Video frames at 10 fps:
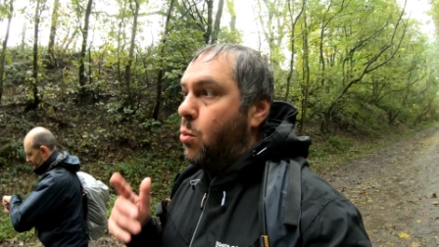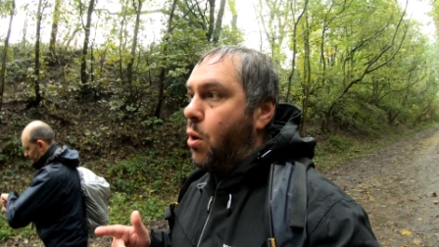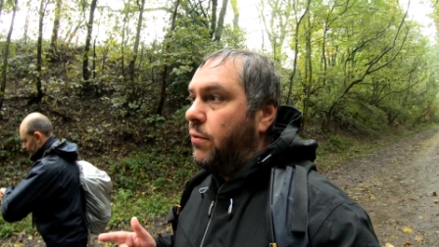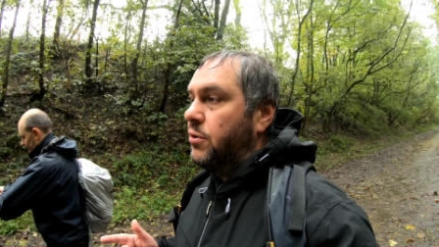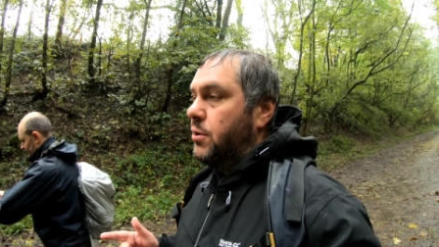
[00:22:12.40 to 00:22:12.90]

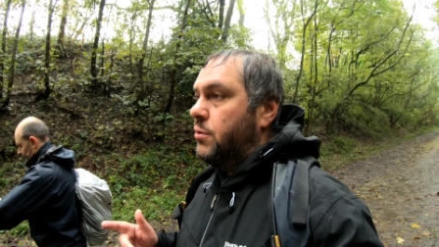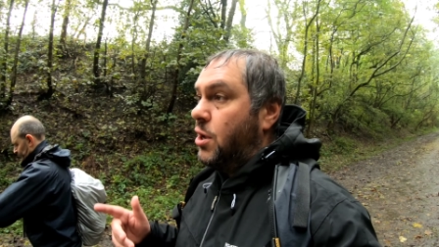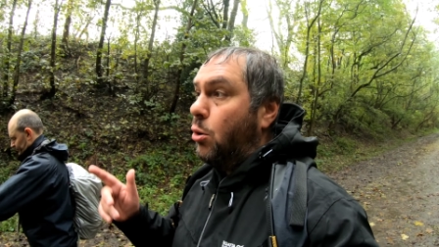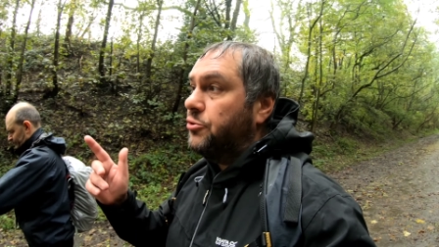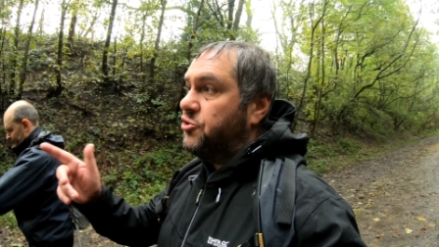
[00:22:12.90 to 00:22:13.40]
One the
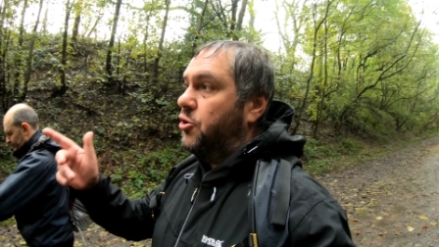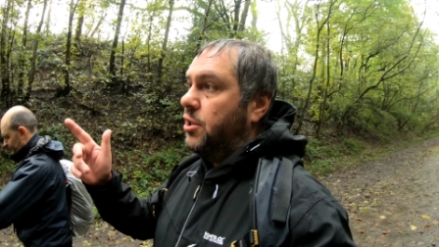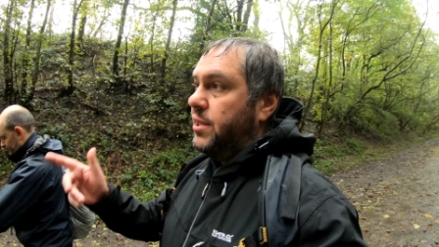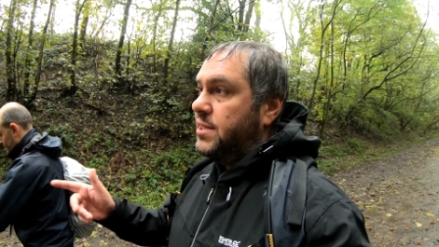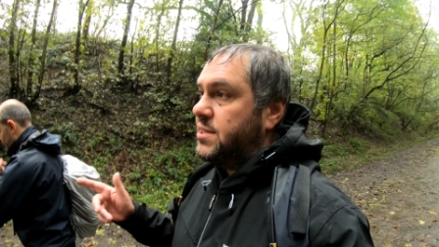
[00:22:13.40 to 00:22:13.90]
old
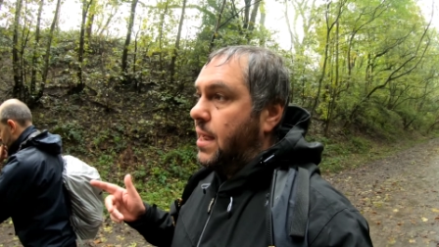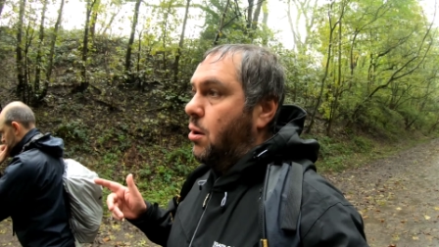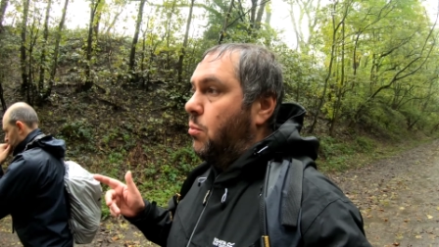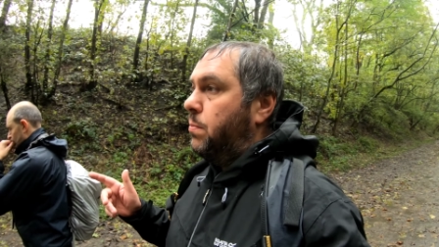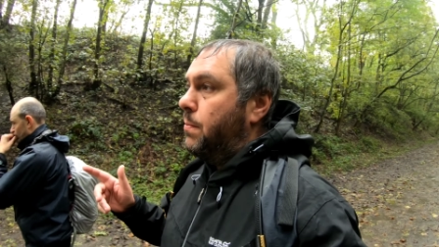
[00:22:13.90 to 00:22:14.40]
tunnel is
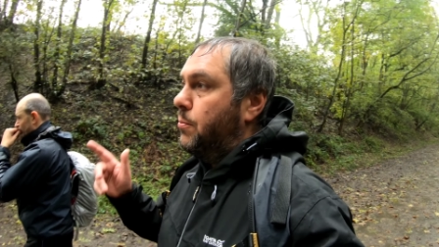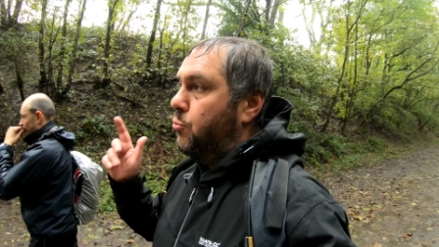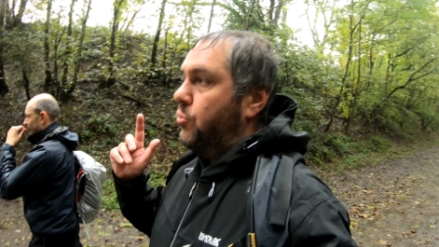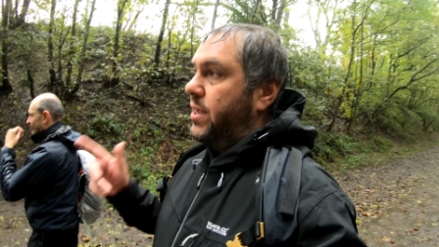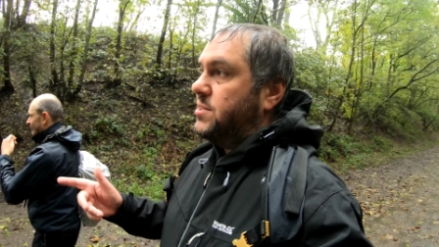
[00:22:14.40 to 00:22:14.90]
now
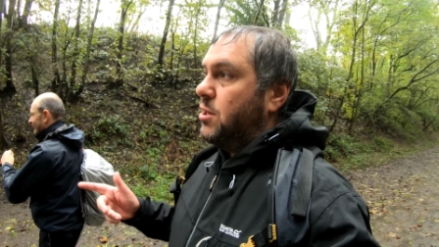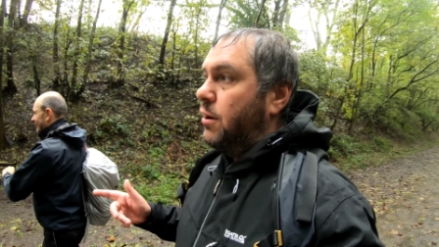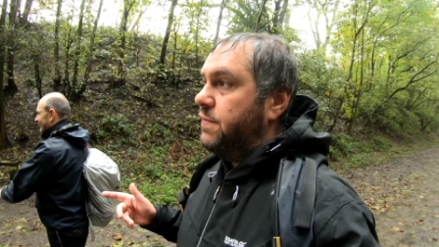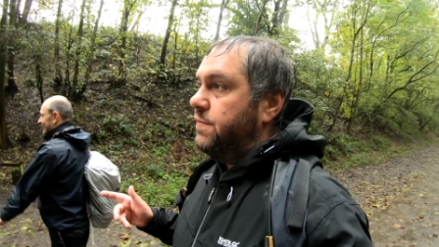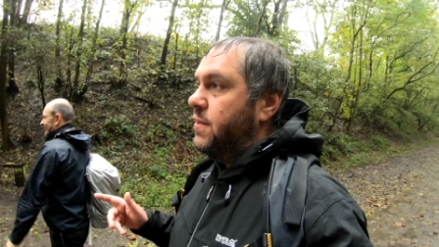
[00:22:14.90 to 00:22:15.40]
bricked
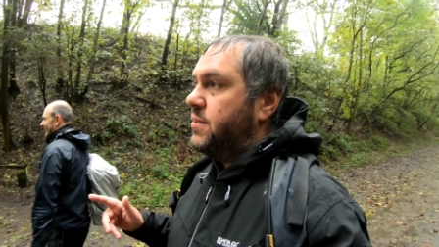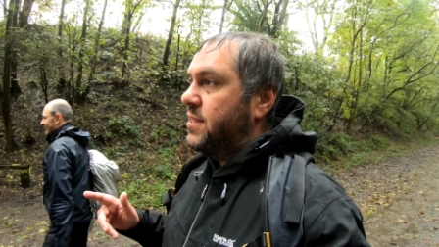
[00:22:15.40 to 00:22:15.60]
off.